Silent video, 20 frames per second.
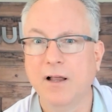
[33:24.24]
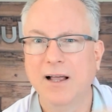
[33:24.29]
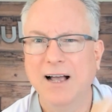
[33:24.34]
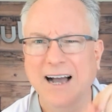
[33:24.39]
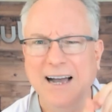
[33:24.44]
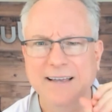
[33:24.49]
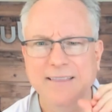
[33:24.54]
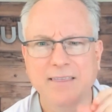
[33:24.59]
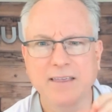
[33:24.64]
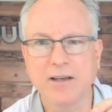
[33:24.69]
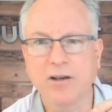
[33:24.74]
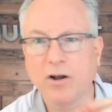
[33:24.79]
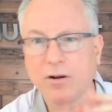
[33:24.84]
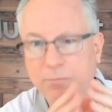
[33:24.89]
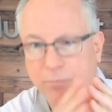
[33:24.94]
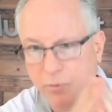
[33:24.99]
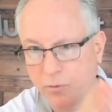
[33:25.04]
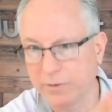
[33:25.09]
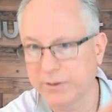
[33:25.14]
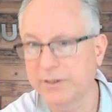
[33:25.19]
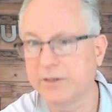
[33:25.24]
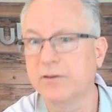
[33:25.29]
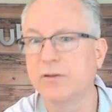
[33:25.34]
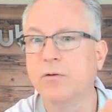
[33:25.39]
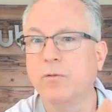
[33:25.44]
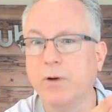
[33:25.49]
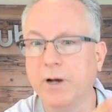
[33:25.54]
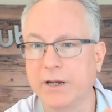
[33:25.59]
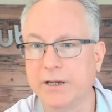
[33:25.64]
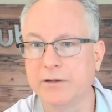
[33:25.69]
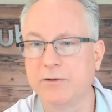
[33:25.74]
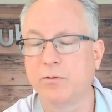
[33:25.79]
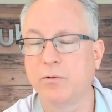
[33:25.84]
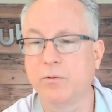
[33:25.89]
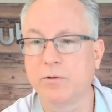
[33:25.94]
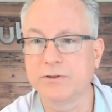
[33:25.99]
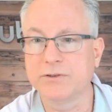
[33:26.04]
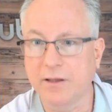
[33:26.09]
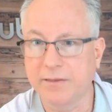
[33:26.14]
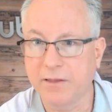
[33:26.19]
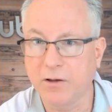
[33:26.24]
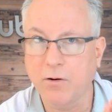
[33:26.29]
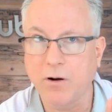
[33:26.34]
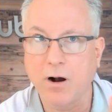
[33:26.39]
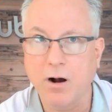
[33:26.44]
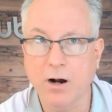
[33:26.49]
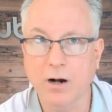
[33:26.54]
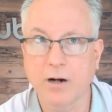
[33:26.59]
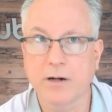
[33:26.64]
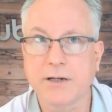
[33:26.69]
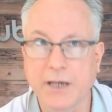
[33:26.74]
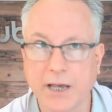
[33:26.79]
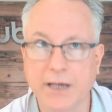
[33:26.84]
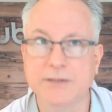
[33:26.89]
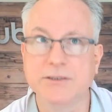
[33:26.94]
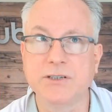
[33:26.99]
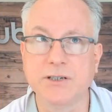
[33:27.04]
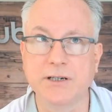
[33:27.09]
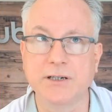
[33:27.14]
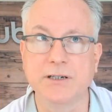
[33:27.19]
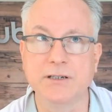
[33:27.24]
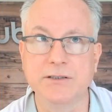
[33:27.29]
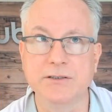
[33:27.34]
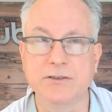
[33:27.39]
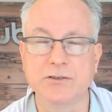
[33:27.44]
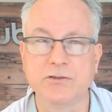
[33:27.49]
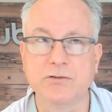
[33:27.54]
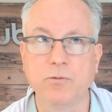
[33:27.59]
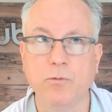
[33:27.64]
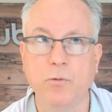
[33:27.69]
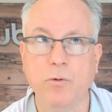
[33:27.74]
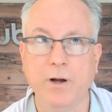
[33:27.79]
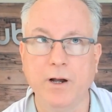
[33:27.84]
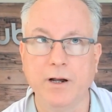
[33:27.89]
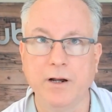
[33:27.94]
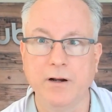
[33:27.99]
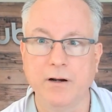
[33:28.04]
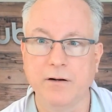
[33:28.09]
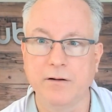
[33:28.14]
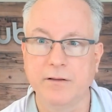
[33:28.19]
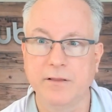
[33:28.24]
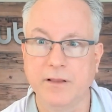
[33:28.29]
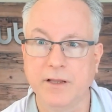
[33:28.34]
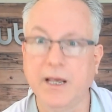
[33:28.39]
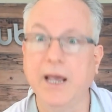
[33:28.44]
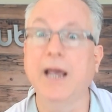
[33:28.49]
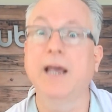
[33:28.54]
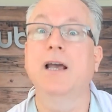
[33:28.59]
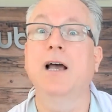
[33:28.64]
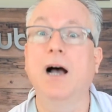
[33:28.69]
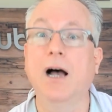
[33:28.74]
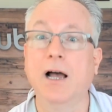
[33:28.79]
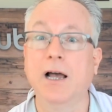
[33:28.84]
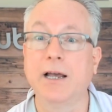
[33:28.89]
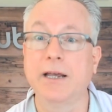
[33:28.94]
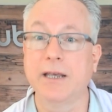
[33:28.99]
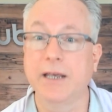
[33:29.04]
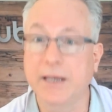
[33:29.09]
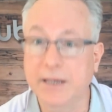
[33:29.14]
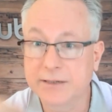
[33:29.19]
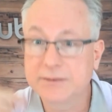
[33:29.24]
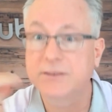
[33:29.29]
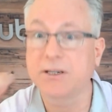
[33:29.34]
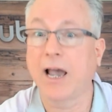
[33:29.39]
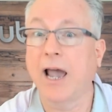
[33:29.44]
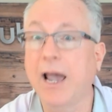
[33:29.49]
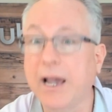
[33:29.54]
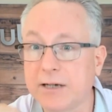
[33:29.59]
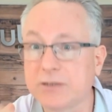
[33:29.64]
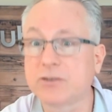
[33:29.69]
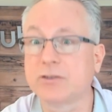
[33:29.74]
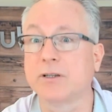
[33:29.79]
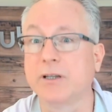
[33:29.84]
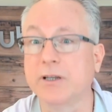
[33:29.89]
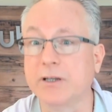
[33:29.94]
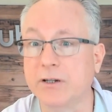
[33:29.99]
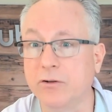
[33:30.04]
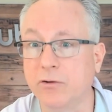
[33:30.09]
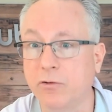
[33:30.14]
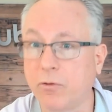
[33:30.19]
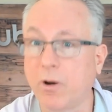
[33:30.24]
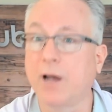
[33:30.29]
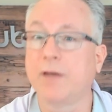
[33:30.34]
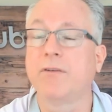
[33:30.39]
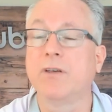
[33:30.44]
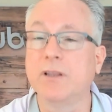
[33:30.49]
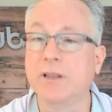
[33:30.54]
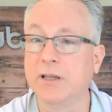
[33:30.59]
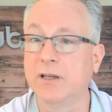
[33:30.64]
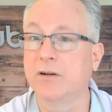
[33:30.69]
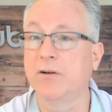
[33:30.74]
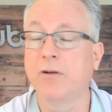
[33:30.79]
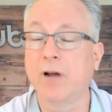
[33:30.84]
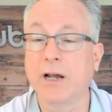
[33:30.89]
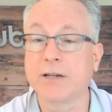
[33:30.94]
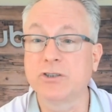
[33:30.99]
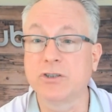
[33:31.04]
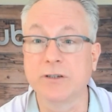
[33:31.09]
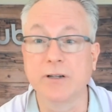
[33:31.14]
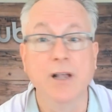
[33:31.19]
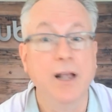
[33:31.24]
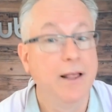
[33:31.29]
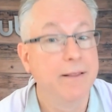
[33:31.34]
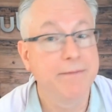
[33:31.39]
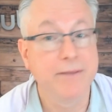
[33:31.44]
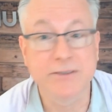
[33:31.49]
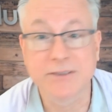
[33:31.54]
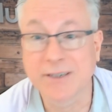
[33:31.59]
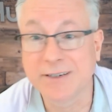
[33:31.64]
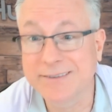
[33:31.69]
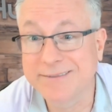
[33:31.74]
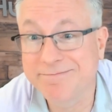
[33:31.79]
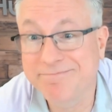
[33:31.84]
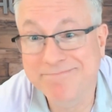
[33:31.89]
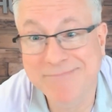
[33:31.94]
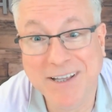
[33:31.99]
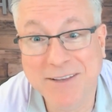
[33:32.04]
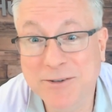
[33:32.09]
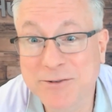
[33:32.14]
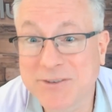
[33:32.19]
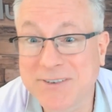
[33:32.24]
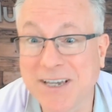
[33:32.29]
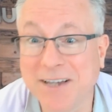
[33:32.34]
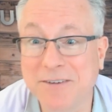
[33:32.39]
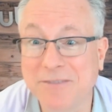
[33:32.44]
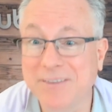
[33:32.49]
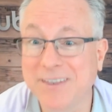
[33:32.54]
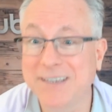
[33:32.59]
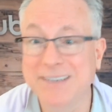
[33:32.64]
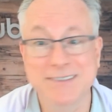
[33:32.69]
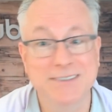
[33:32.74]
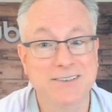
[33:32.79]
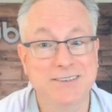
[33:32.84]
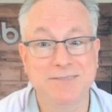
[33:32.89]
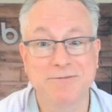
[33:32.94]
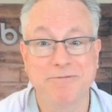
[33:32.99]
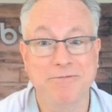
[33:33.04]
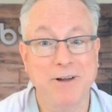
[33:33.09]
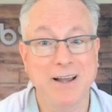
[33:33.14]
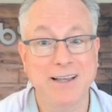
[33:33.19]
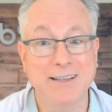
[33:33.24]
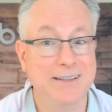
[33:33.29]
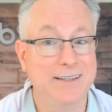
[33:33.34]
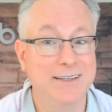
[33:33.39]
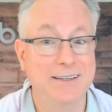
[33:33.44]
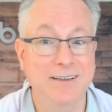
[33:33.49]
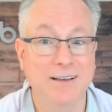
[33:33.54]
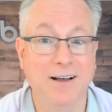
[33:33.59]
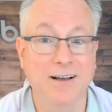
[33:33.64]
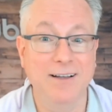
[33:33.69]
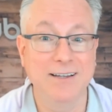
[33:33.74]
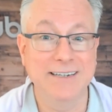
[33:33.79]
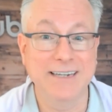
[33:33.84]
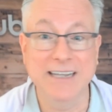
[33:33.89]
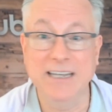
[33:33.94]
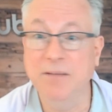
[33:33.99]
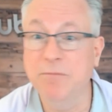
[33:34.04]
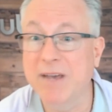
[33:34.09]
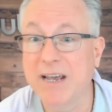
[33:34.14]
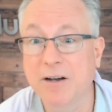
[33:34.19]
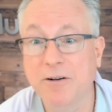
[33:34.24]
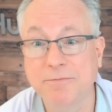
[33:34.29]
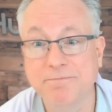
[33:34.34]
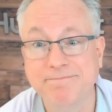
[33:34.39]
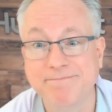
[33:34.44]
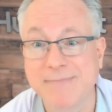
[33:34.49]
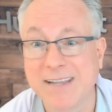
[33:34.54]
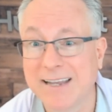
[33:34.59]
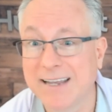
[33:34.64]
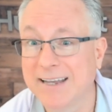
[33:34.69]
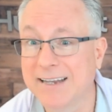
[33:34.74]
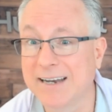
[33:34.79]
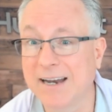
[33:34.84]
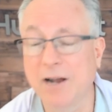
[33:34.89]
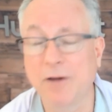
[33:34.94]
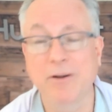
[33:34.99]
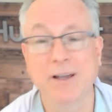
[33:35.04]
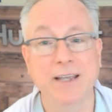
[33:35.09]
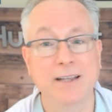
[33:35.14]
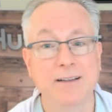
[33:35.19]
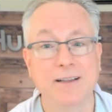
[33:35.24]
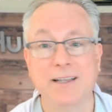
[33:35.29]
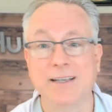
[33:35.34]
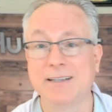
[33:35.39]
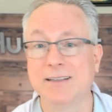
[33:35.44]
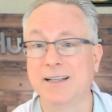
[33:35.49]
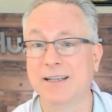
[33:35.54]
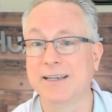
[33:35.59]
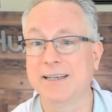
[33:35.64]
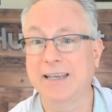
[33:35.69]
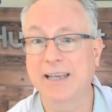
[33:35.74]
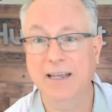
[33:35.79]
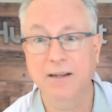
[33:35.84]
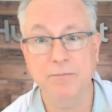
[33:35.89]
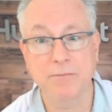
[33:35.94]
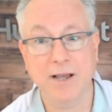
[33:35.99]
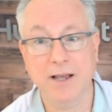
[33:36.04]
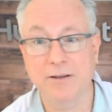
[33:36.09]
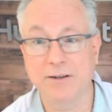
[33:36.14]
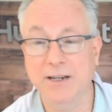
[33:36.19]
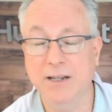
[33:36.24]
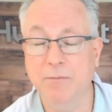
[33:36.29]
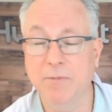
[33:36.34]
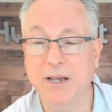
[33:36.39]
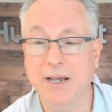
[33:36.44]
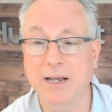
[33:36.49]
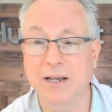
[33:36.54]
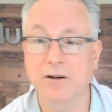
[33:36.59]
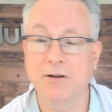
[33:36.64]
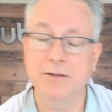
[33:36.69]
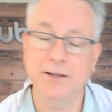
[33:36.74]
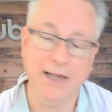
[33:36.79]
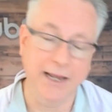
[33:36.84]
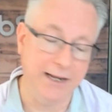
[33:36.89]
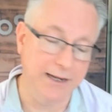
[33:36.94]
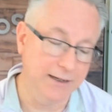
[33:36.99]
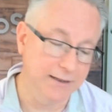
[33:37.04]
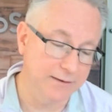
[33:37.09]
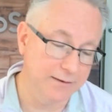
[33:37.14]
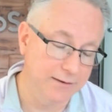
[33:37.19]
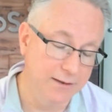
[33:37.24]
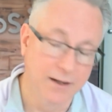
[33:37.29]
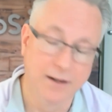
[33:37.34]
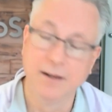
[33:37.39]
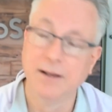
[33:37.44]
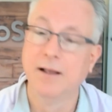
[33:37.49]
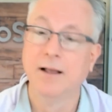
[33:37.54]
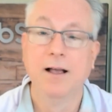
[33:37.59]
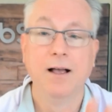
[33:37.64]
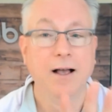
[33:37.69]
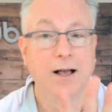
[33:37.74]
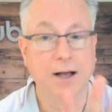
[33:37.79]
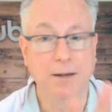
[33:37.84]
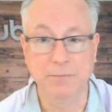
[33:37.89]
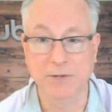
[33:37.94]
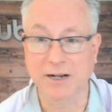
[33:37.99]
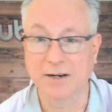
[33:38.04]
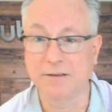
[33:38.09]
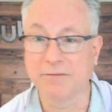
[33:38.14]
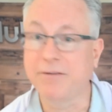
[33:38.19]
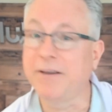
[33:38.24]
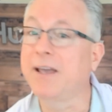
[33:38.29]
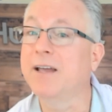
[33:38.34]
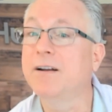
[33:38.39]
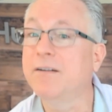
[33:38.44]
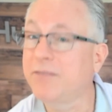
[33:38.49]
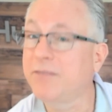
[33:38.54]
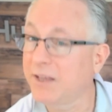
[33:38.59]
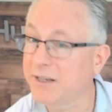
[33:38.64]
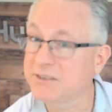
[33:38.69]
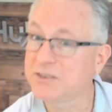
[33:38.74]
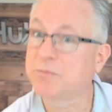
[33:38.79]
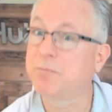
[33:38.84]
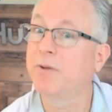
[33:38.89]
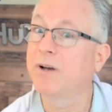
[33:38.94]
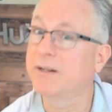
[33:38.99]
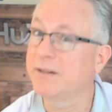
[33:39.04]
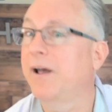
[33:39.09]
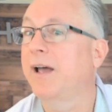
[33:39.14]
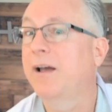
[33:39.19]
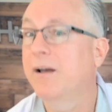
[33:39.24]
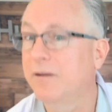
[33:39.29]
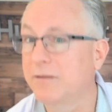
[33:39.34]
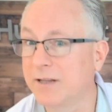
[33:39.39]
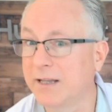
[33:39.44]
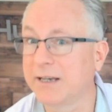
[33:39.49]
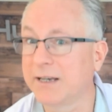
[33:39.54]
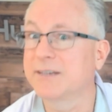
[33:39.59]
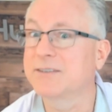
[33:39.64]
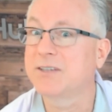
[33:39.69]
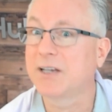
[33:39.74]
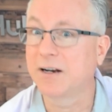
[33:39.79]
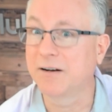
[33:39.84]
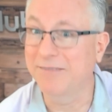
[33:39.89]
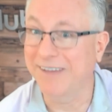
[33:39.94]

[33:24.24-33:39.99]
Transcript: I think are pointing the way towards, there are cases where the AI is actually driving the interaction. There's another set of these, frankly, on email and how handling like inbound email, and I'm not a fan of this, but how like a set of